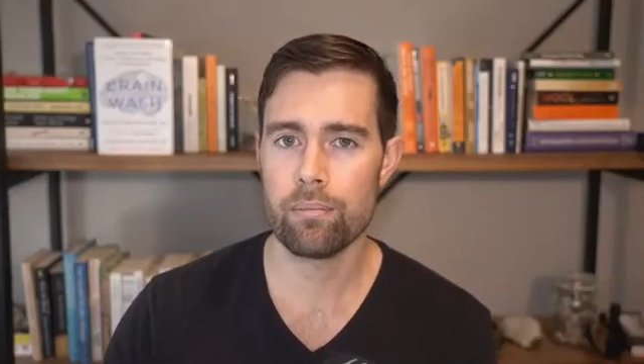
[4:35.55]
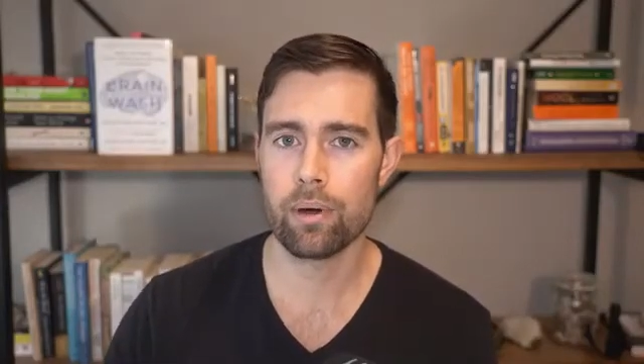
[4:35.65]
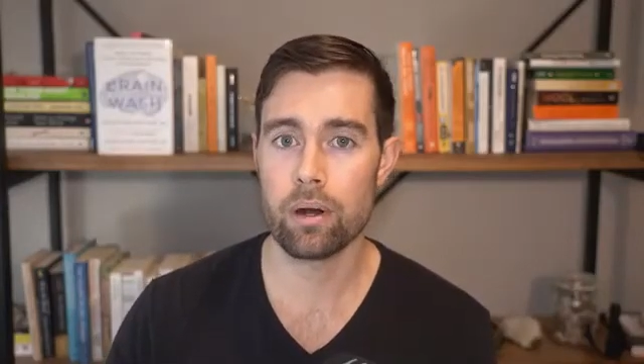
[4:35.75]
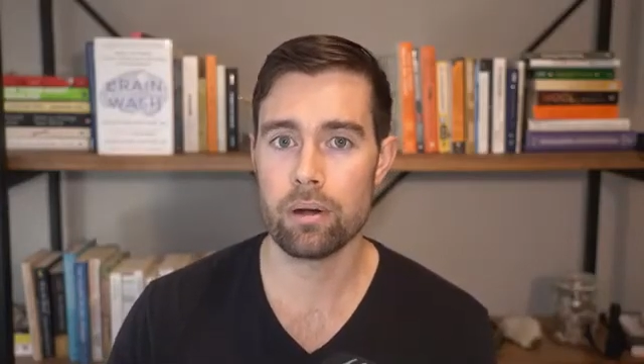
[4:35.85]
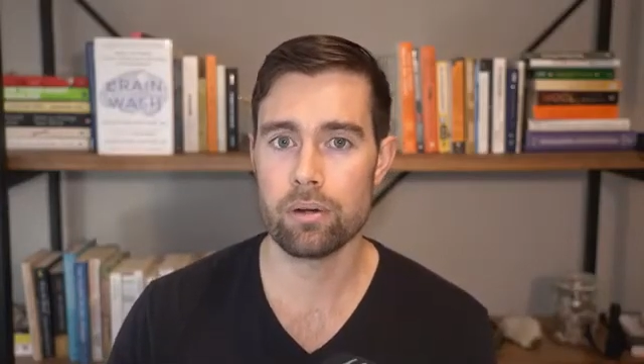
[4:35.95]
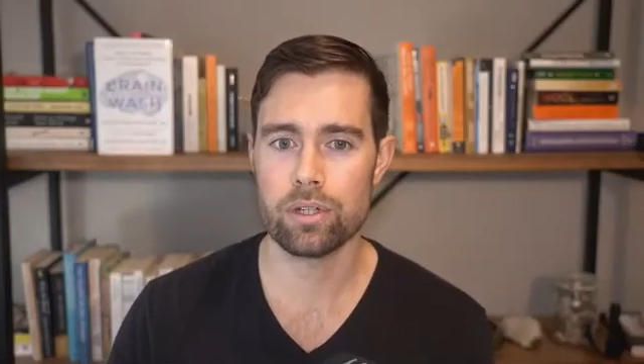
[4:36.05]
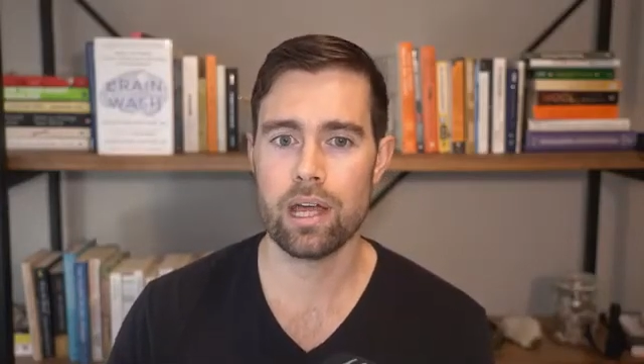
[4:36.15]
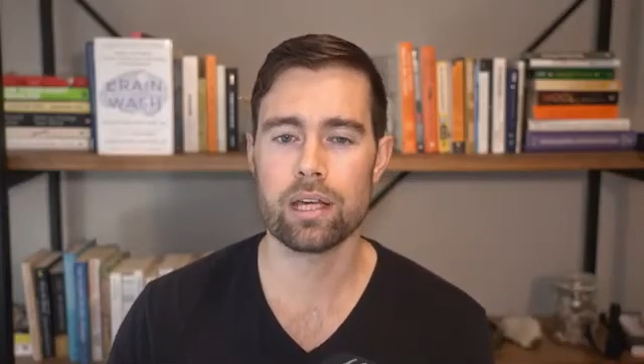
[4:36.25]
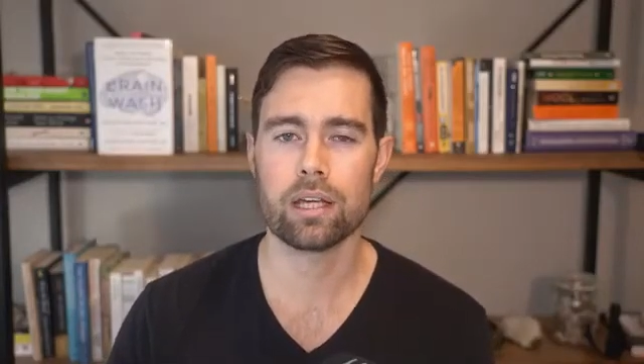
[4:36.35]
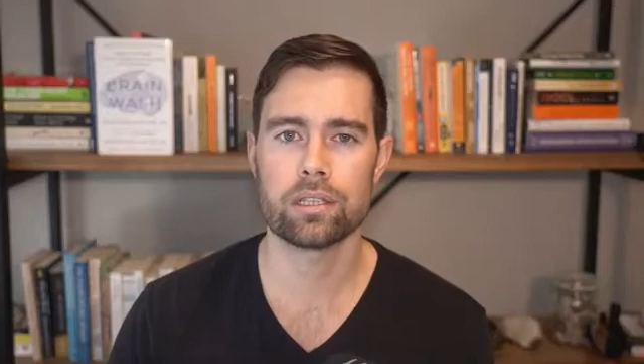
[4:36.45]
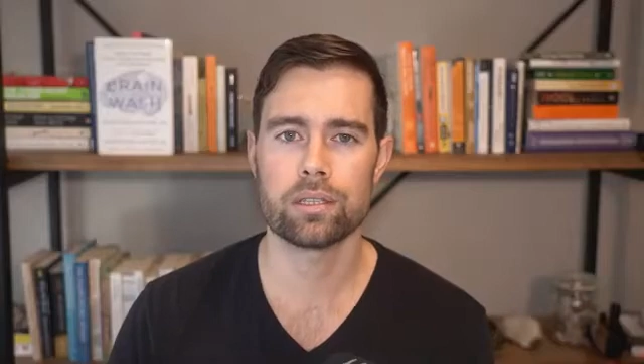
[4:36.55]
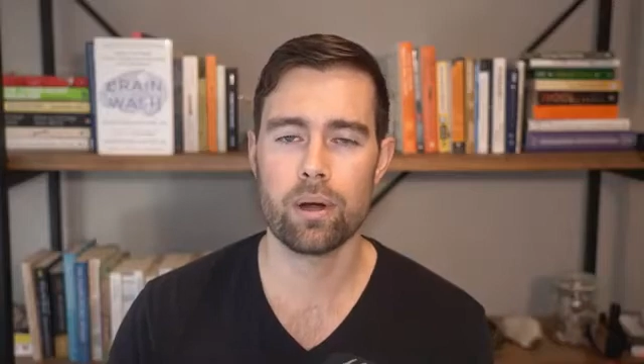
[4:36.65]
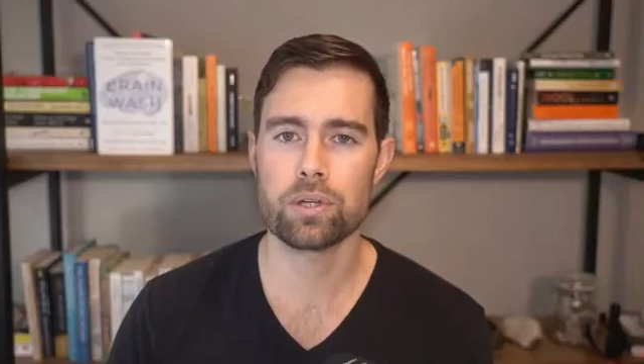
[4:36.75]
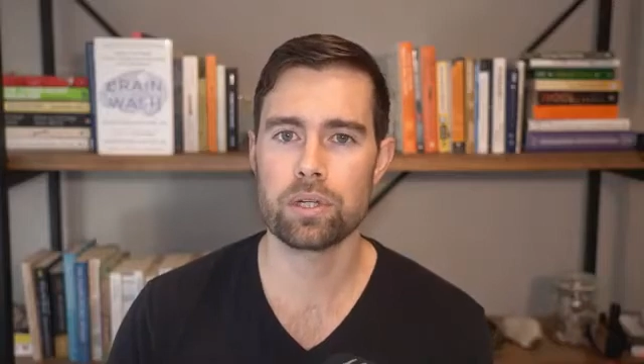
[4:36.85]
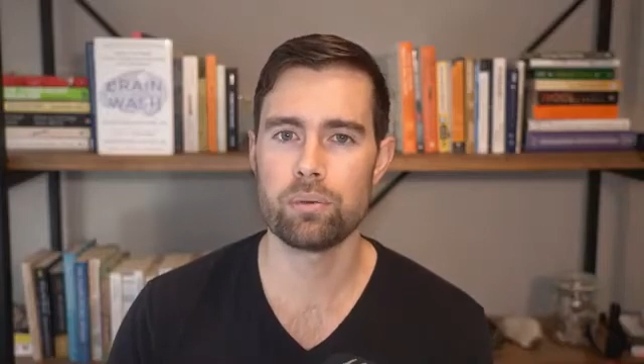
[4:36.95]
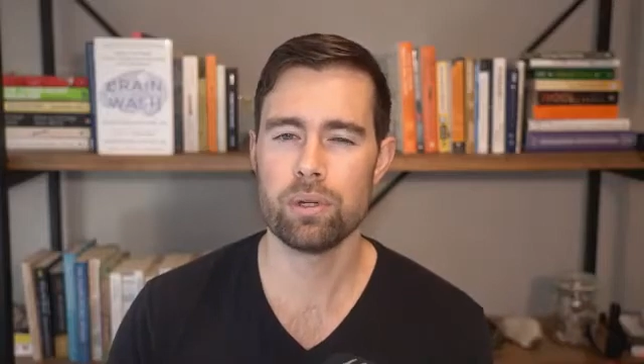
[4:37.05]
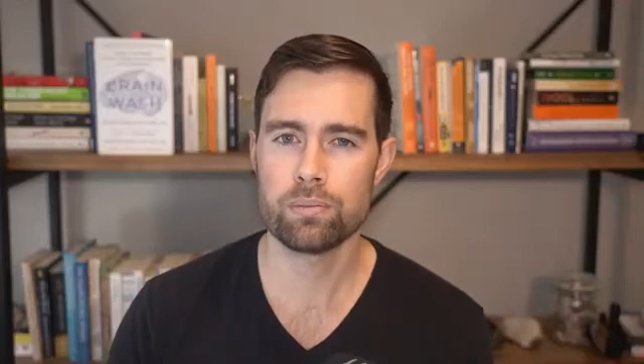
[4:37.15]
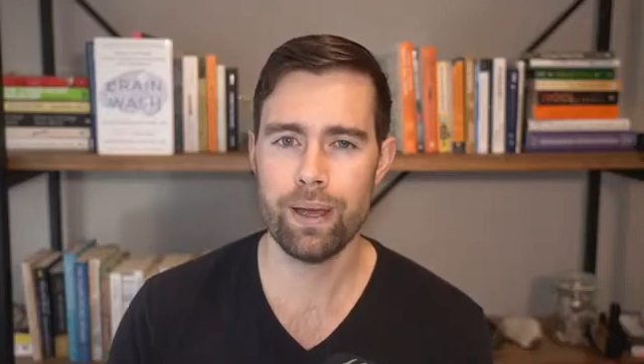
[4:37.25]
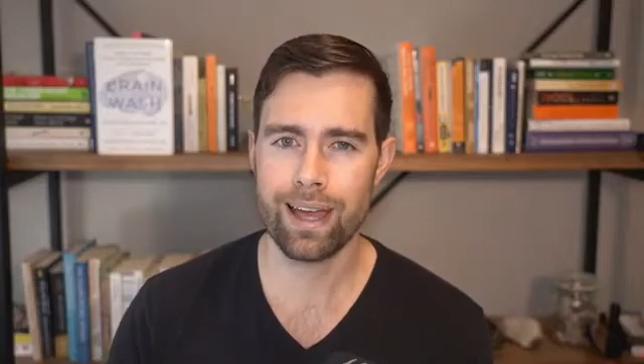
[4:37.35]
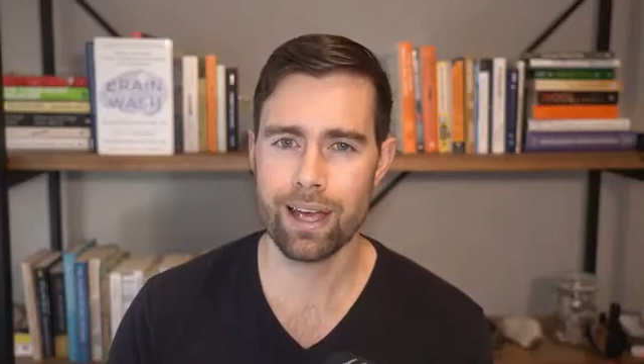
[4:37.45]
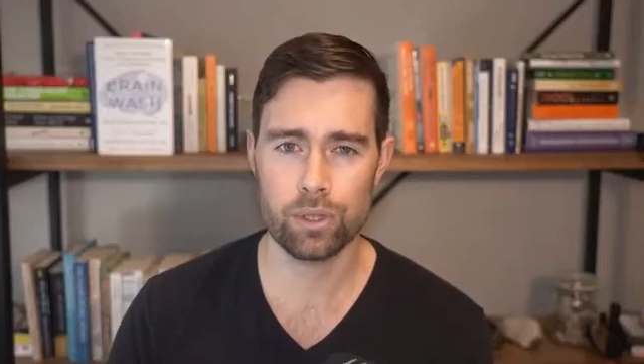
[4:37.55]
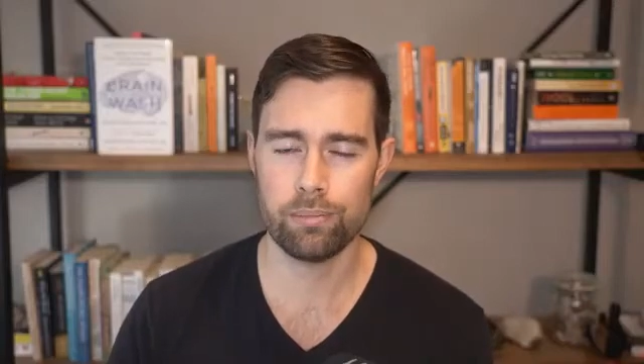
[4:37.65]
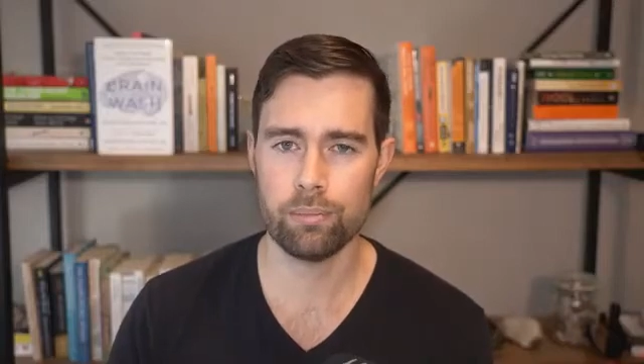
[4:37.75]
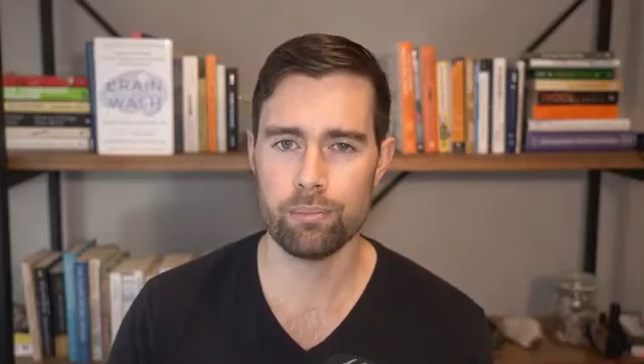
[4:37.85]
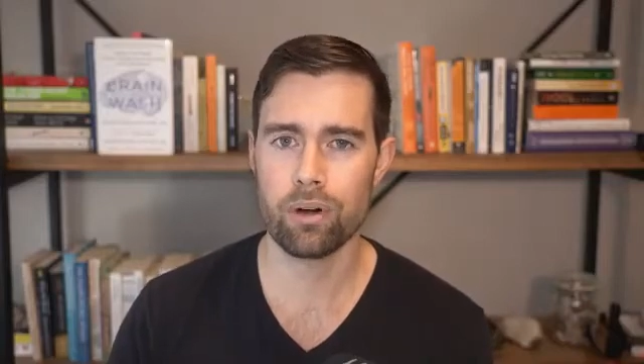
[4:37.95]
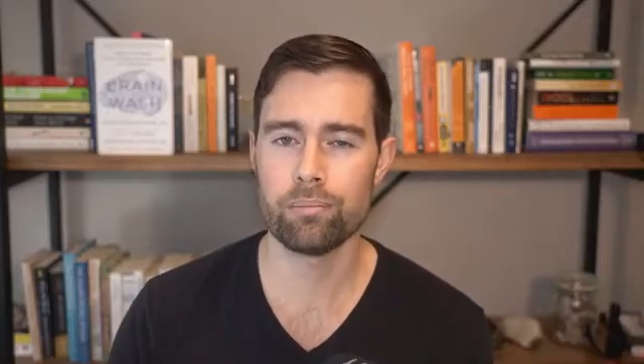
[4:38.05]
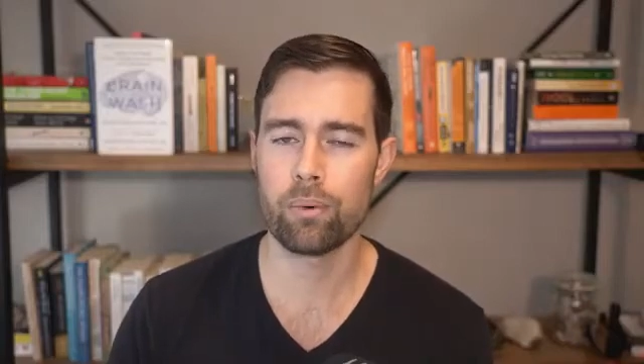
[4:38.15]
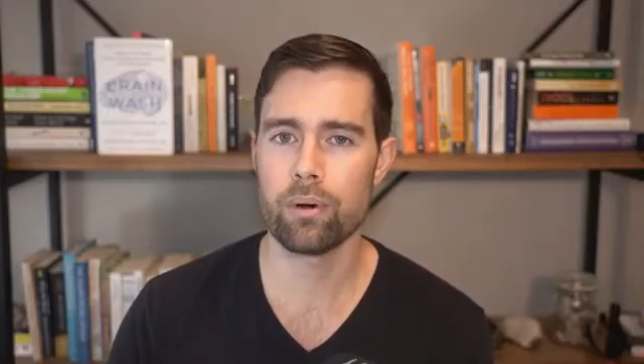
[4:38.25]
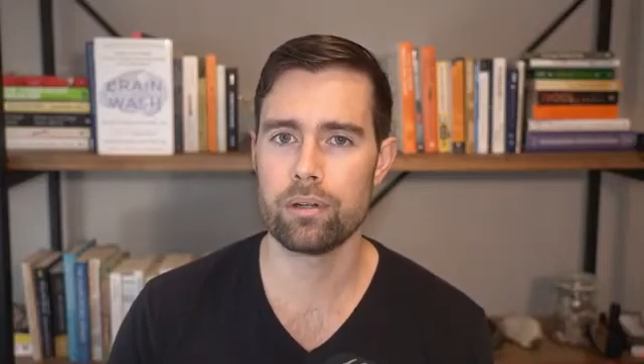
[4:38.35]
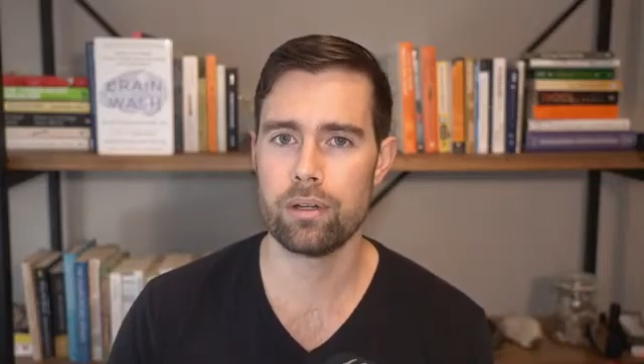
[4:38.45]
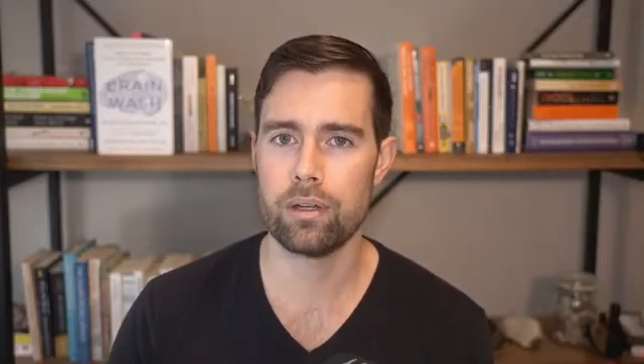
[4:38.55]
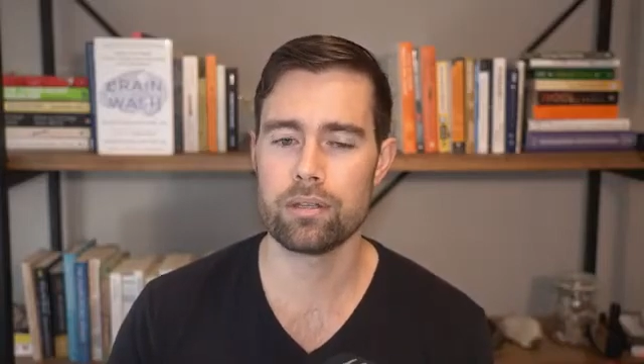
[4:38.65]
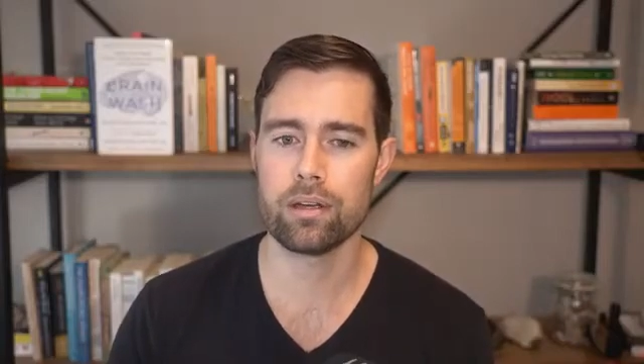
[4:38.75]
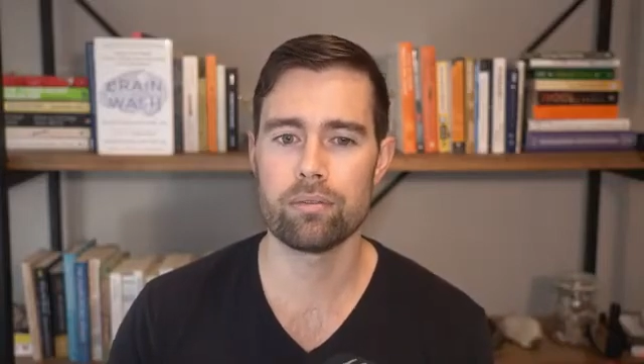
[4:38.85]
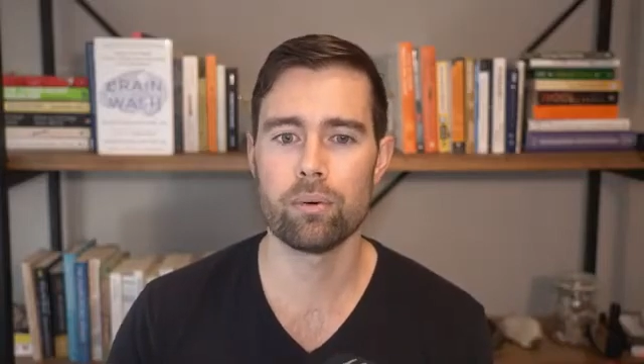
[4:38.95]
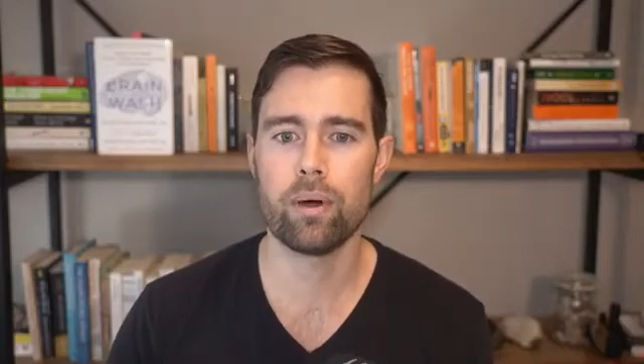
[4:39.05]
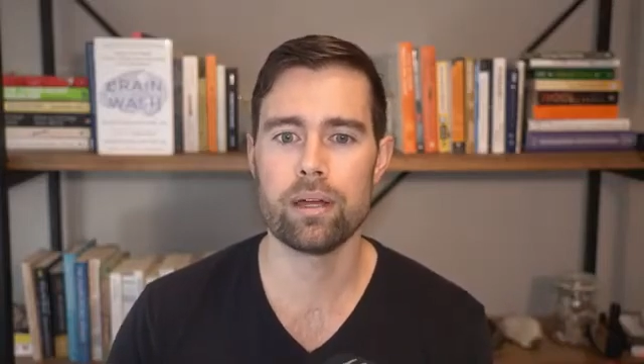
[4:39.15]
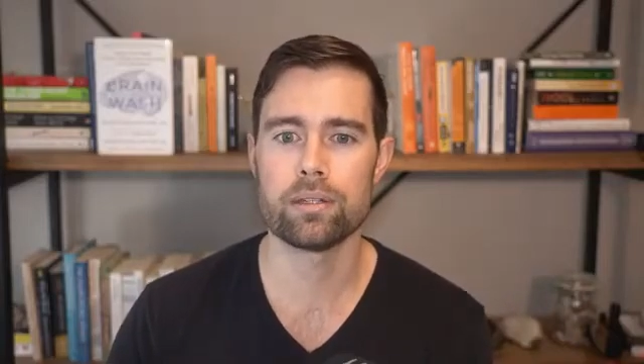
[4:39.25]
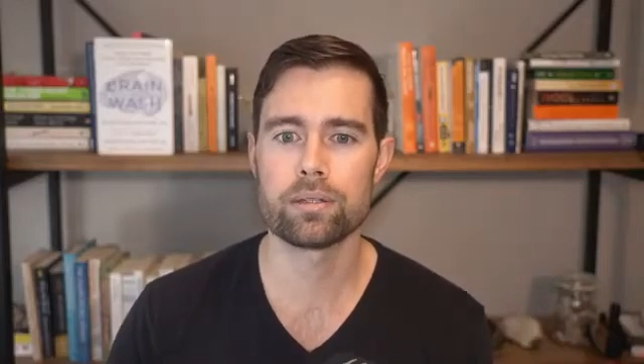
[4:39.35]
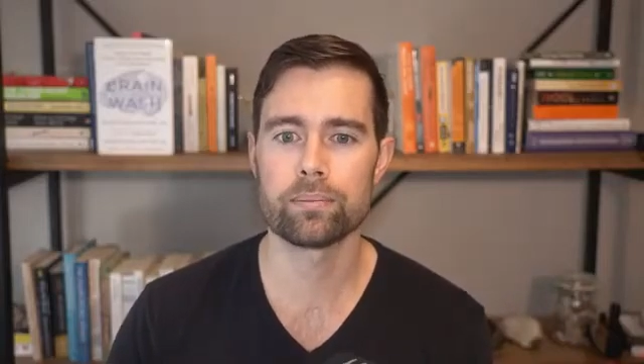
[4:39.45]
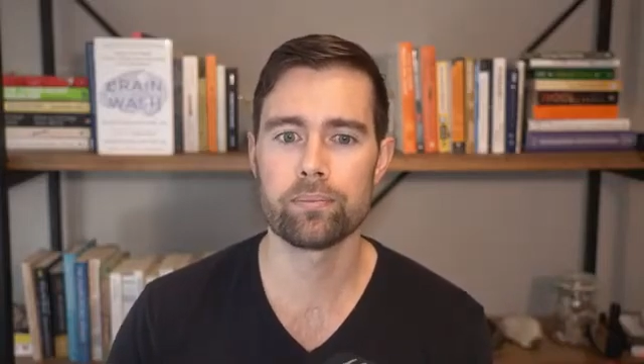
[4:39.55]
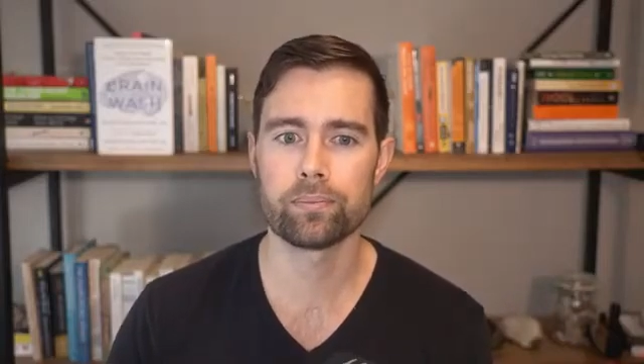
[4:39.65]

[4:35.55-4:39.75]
but our genetic expression, which may actually be more important in several ways.